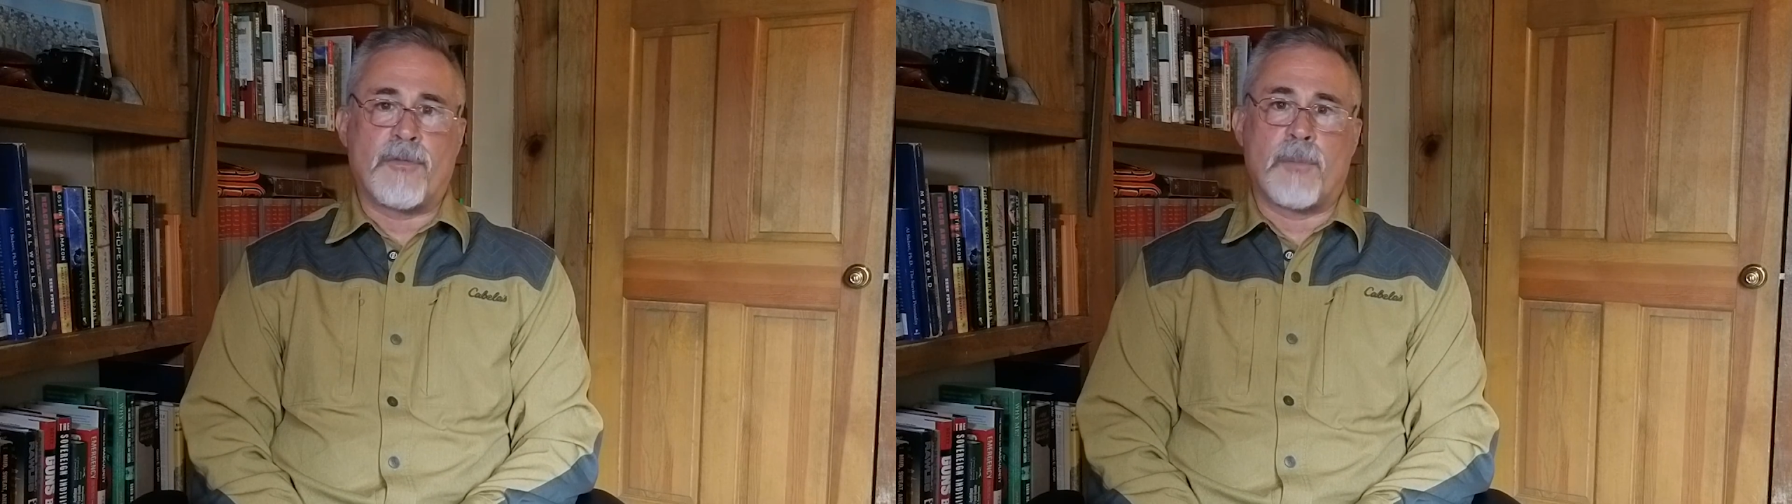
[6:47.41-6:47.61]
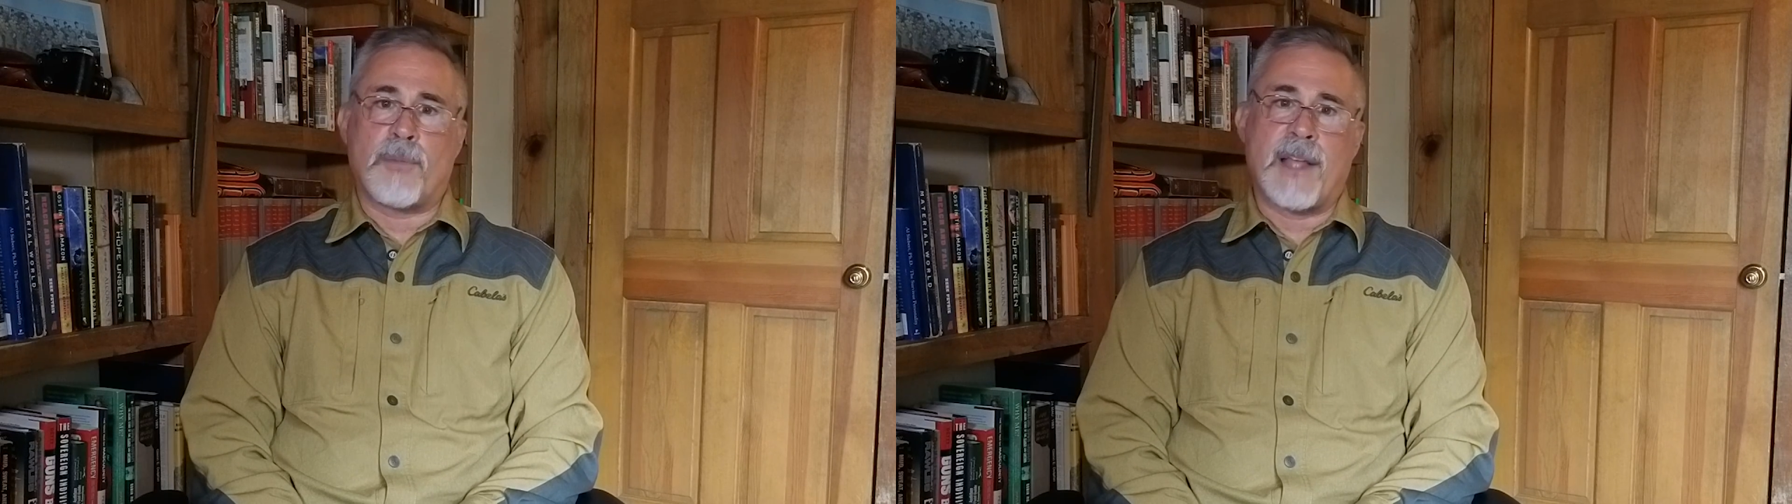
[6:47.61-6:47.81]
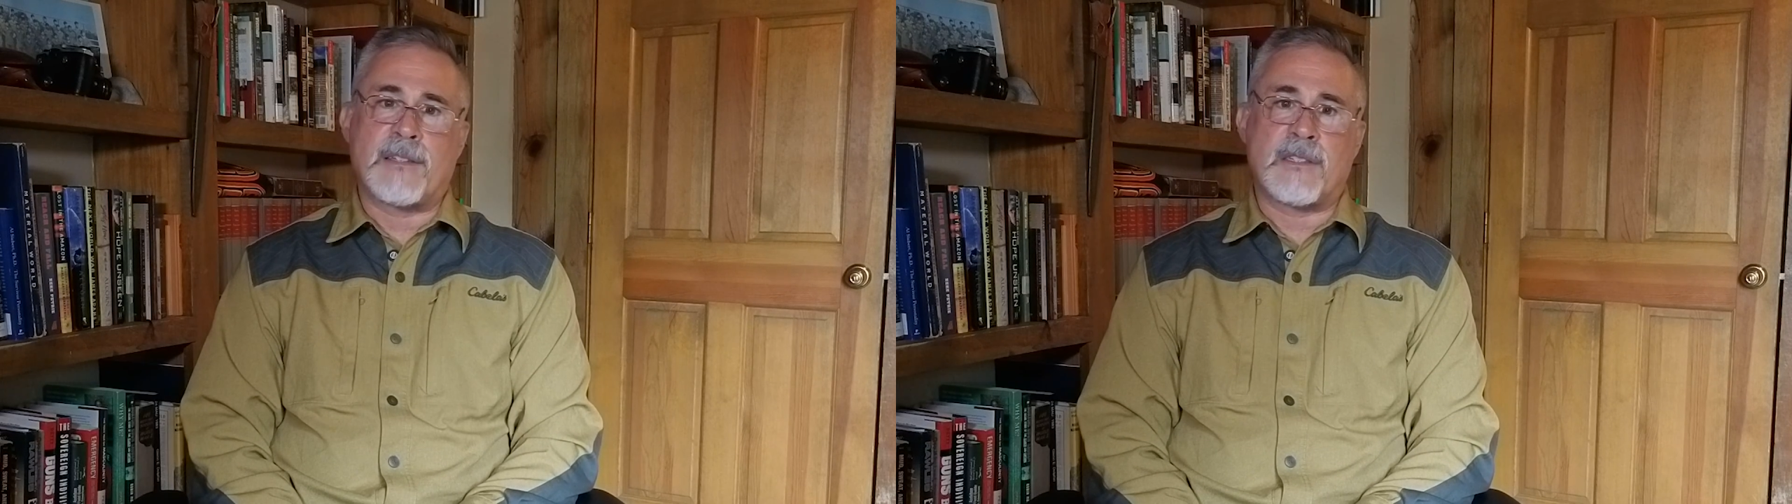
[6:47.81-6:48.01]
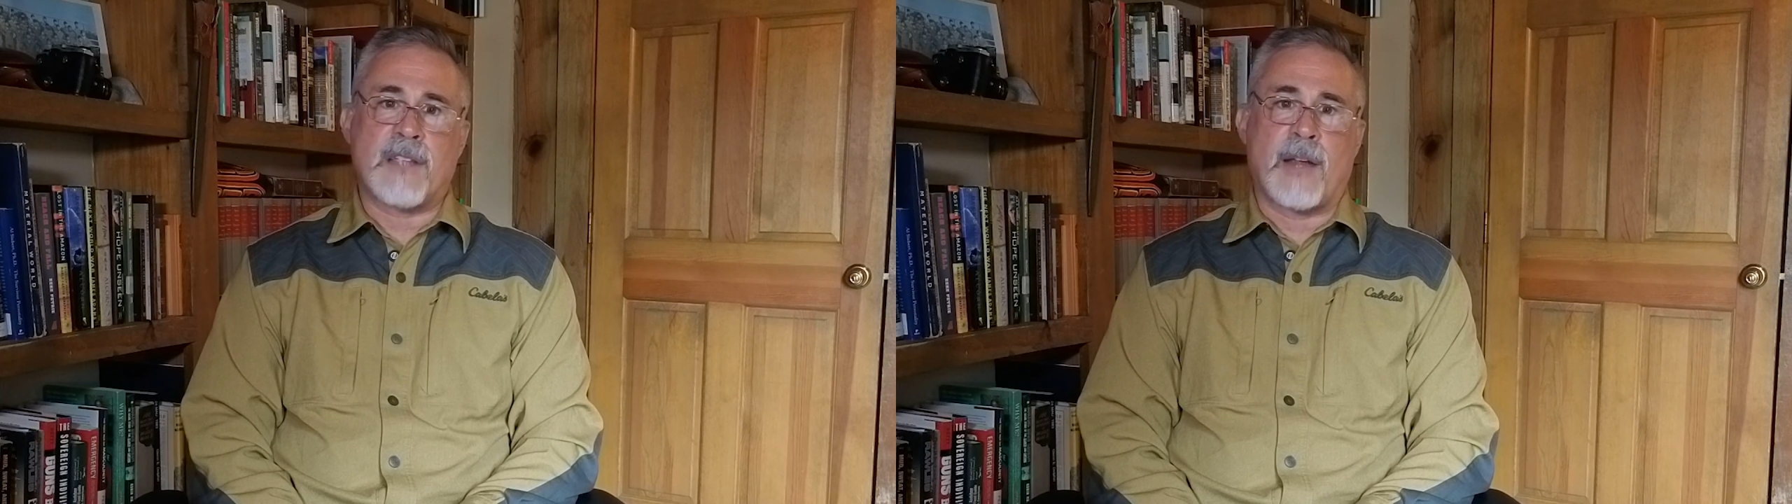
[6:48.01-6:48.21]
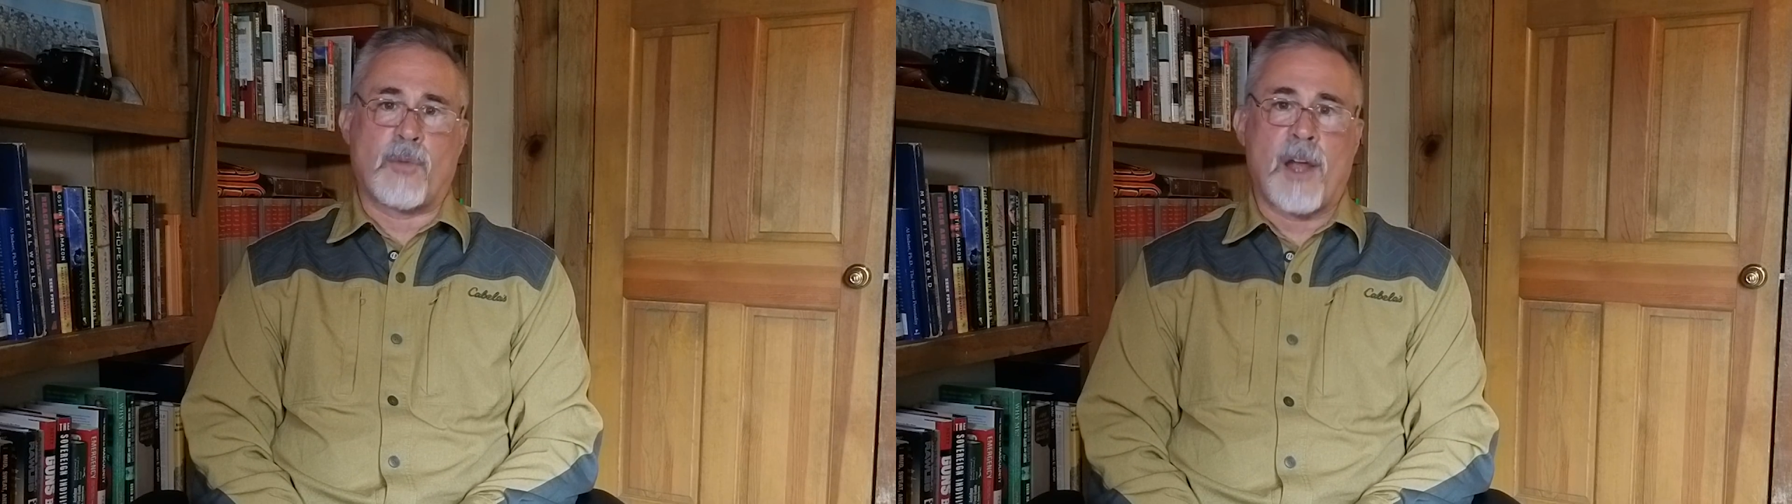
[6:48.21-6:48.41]
from places
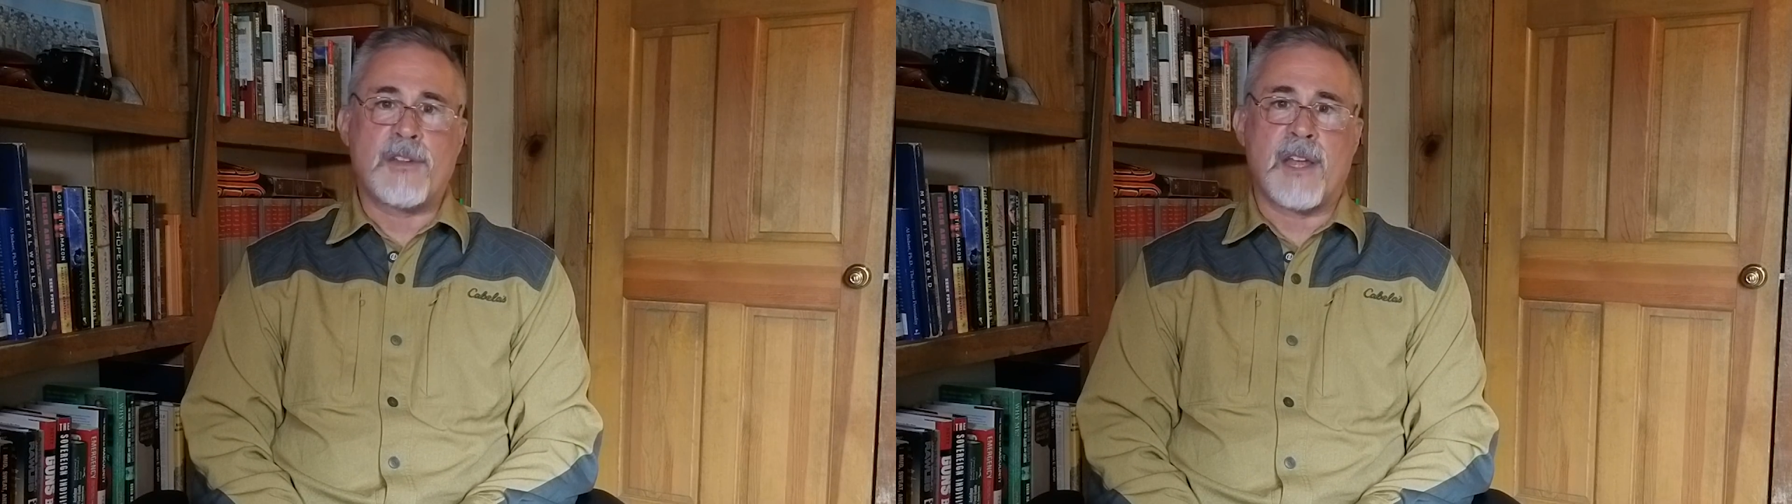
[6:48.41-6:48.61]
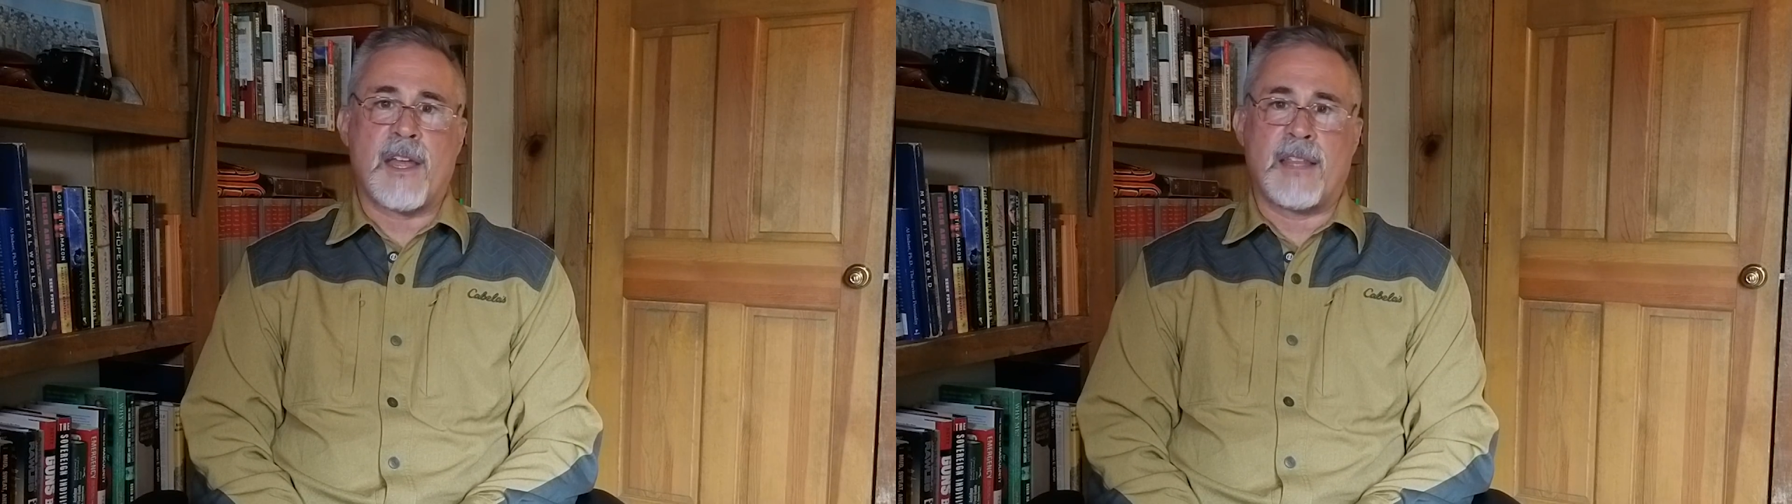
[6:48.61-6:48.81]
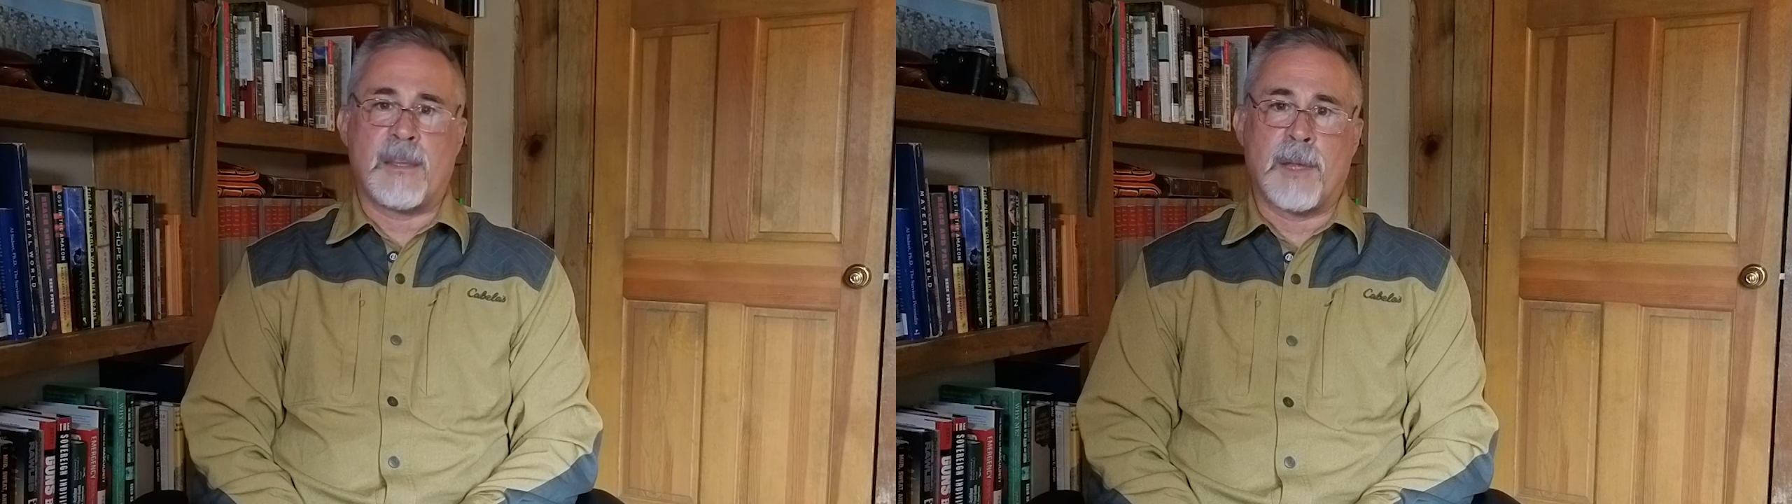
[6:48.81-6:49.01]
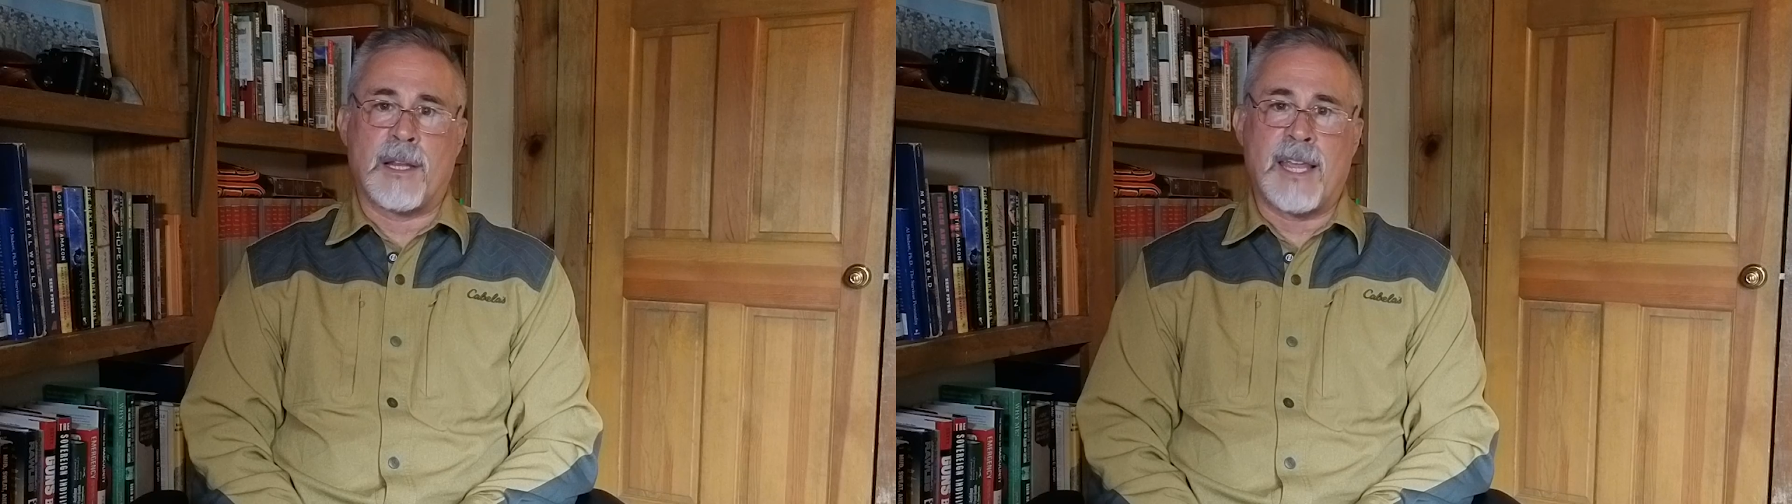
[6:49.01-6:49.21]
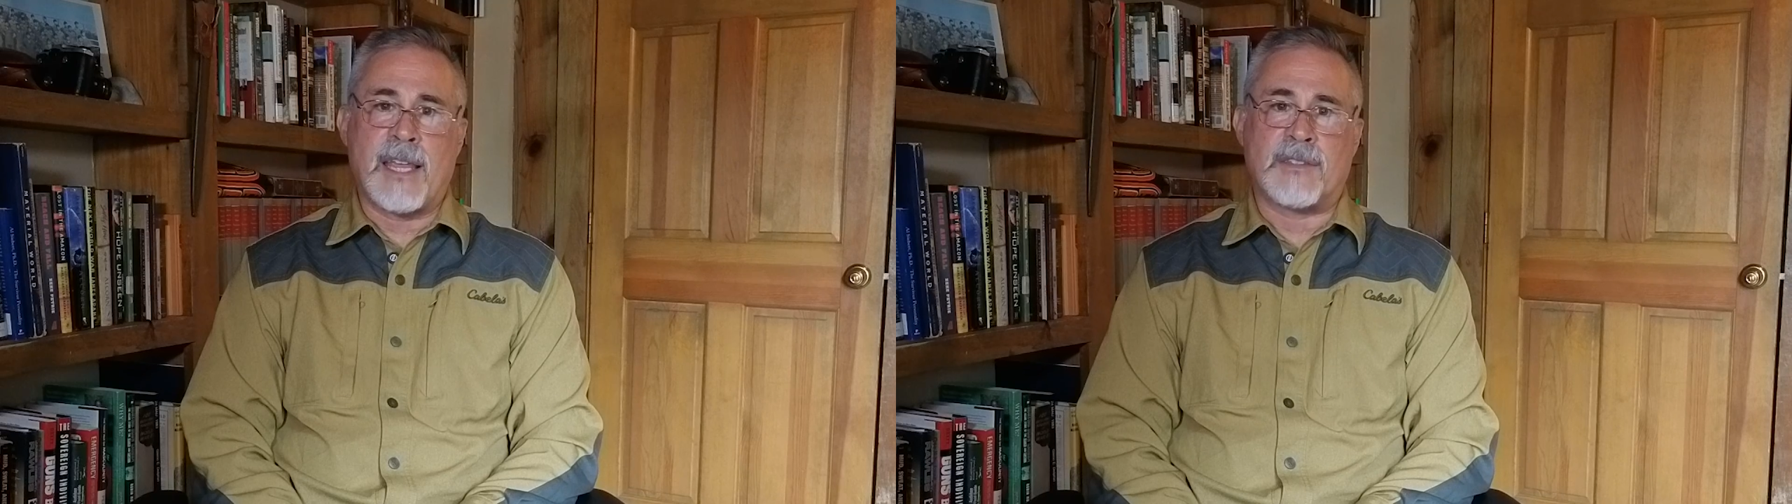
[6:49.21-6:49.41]
like Russia and the
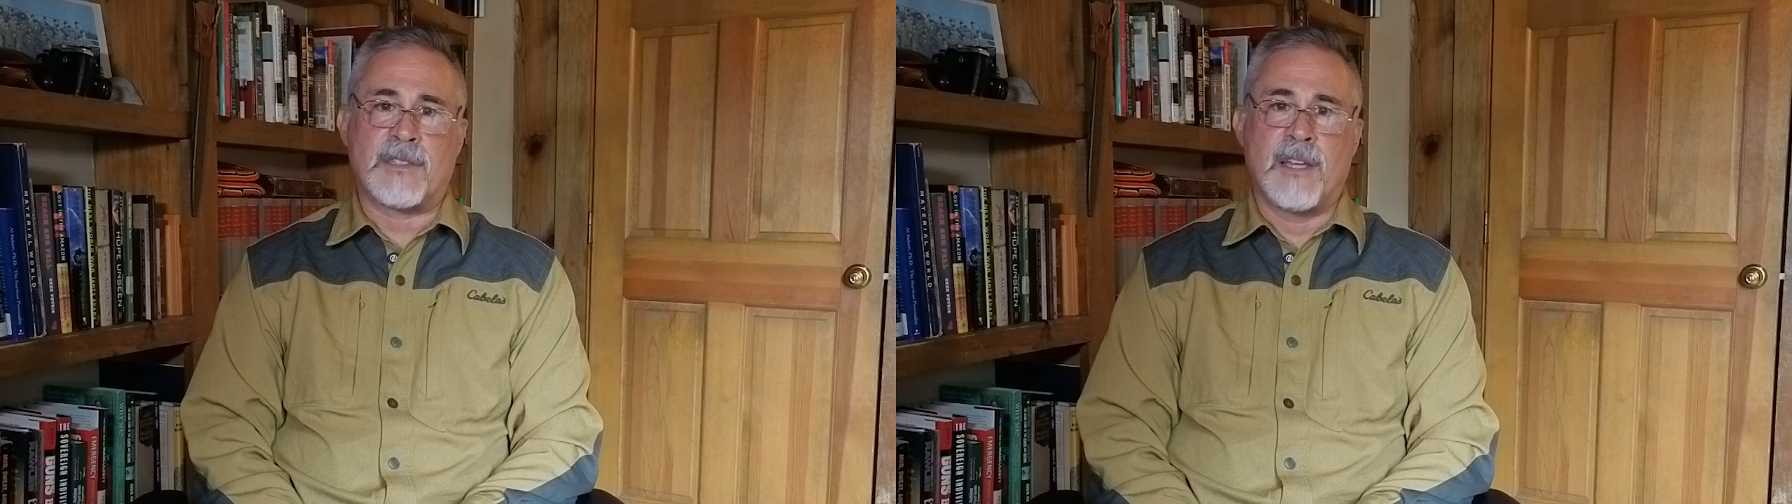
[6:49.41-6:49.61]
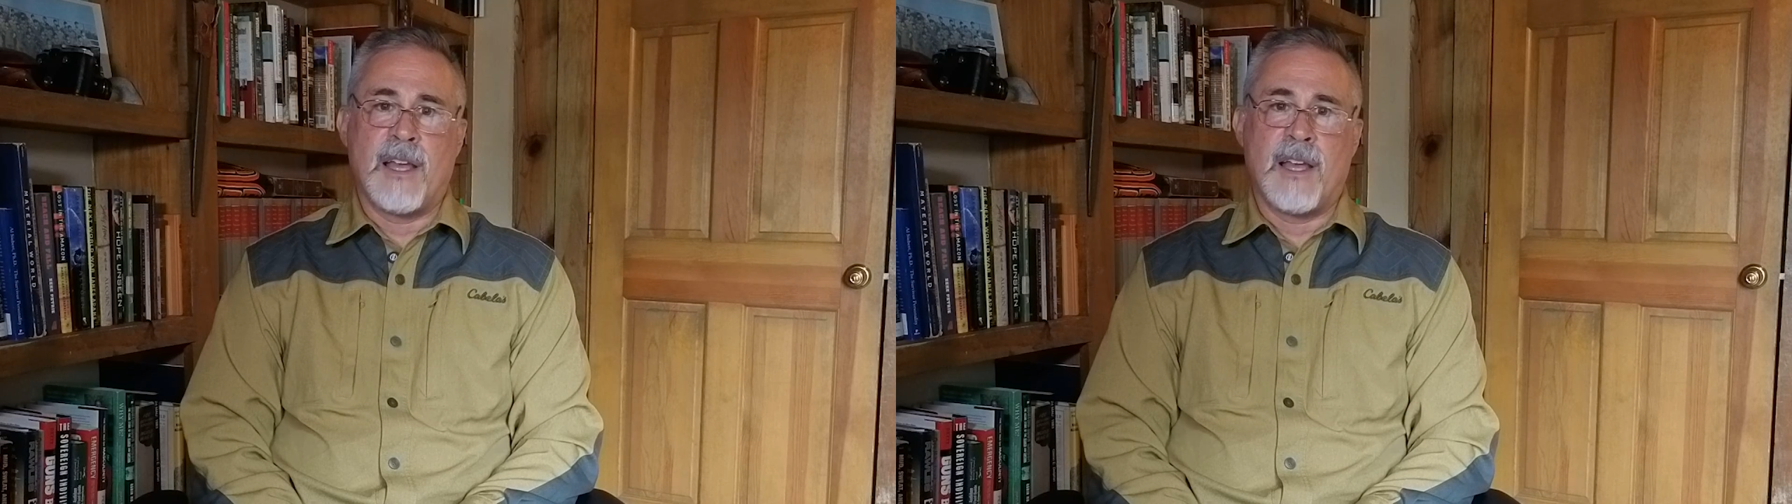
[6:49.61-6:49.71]
Middle East.